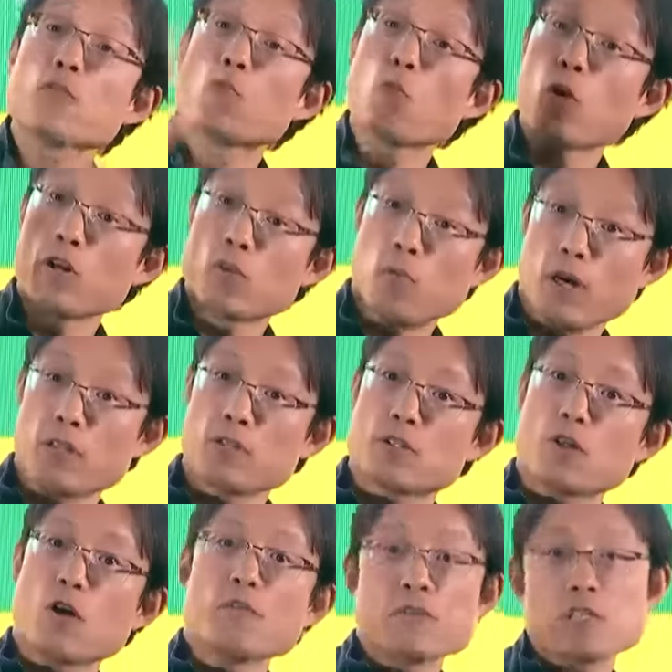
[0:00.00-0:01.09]
to where it was,
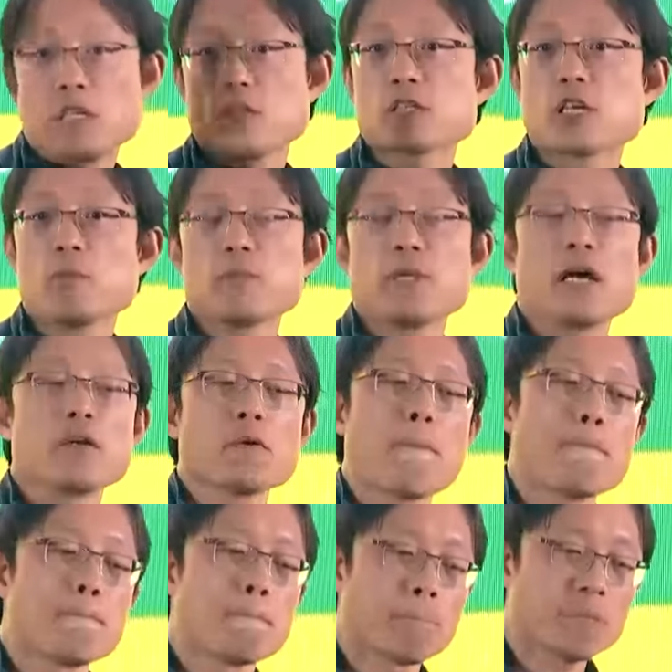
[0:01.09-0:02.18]
obviously it's come down.
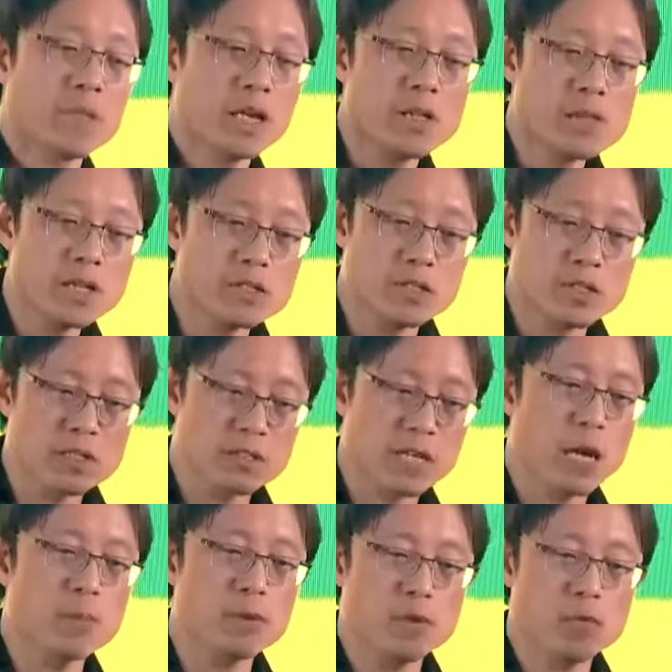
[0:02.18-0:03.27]
And I think it's an
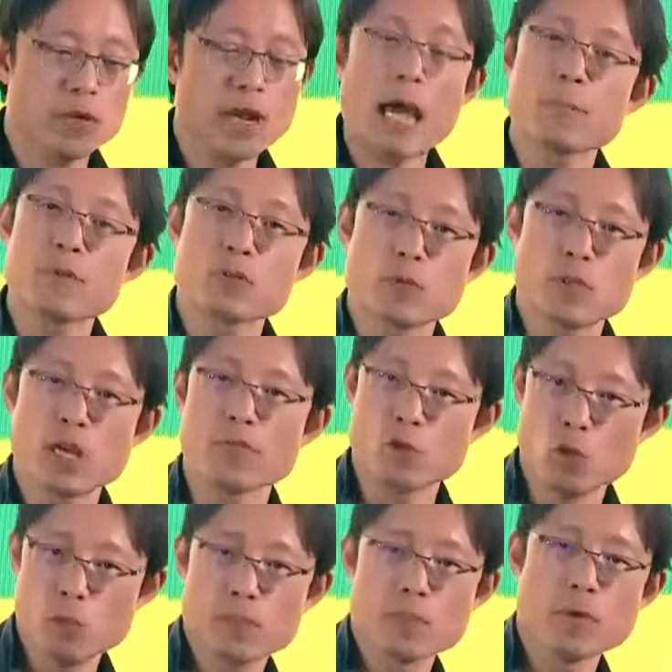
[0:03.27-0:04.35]
example of what happens when you have an
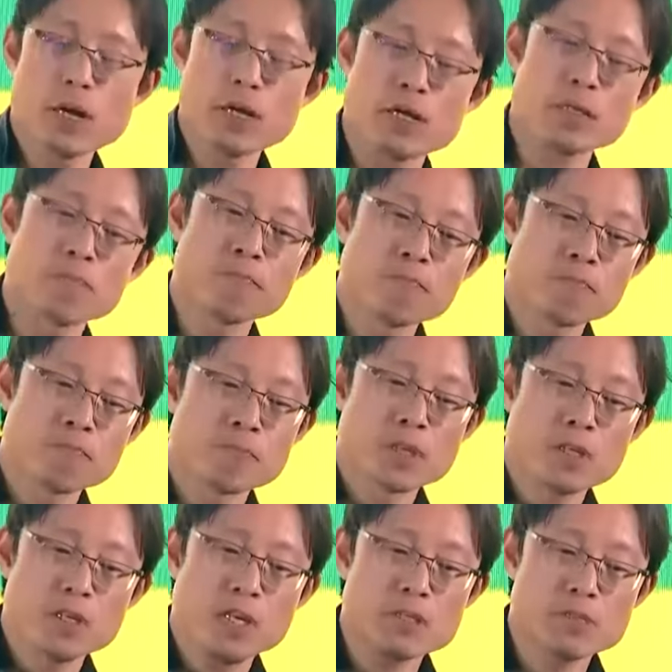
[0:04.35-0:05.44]
open market.
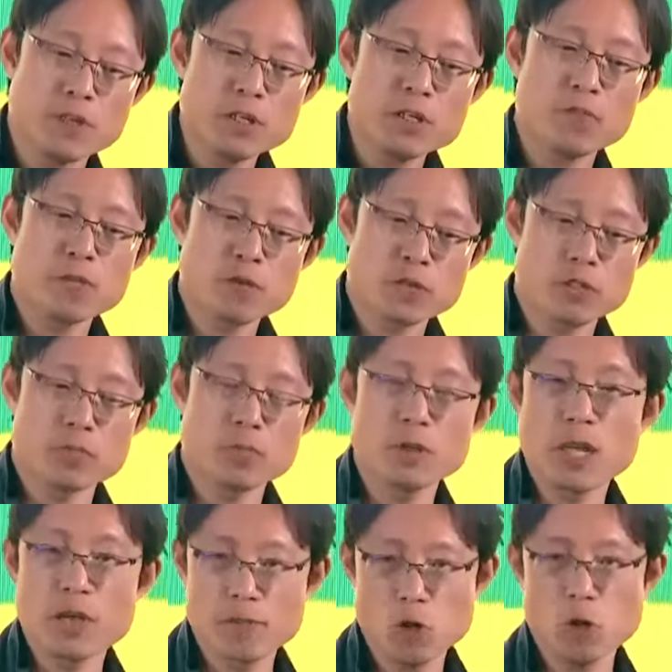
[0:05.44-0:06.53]
It's very difficult when
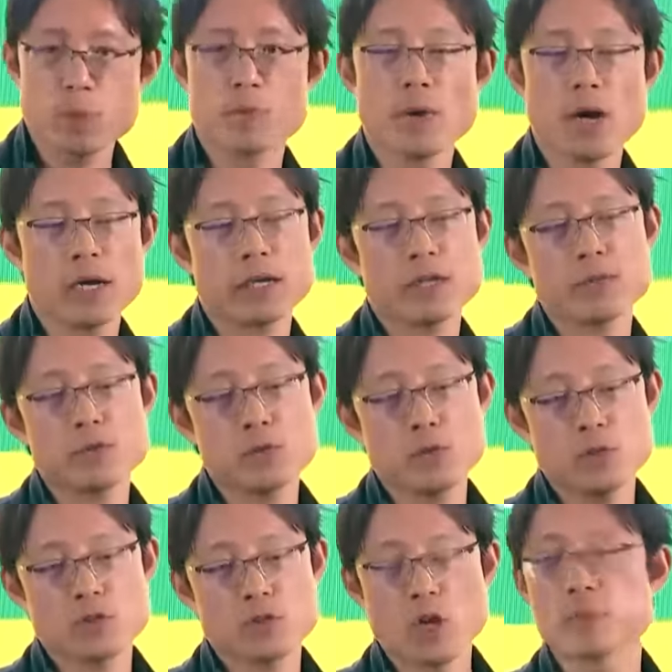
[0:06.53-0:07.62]
you have an open market
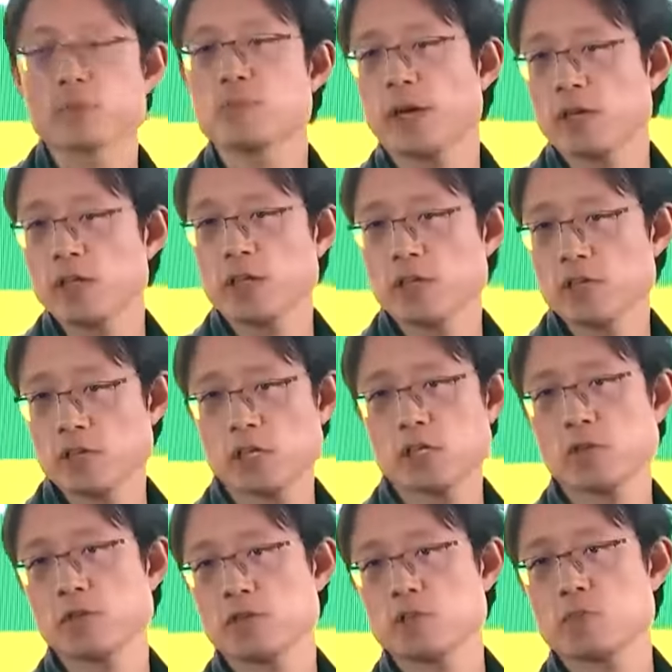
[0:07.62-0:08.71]
to stop speculators
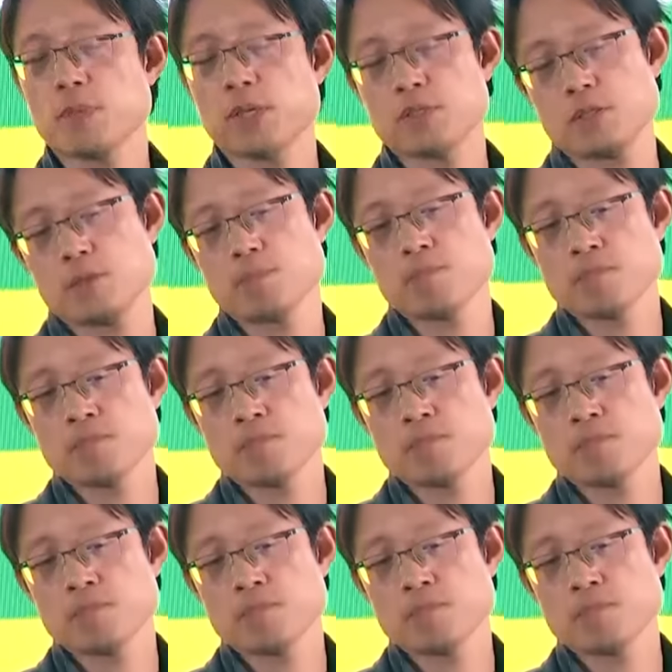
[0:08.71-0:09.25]
entering the space.